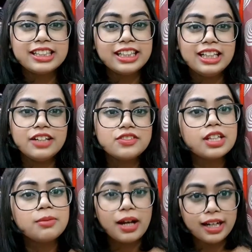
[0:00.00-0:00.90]
she lives
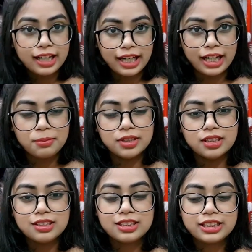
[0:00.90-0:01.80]
in my
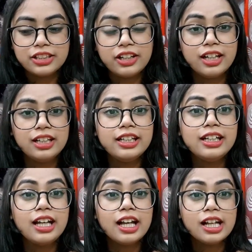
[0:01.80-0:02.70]
neighbor. She
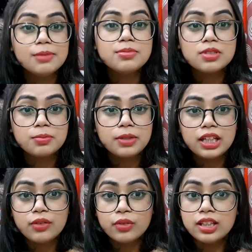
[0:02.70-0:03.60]
really helps
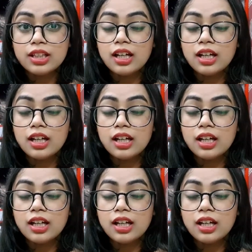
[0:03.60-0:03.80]
me with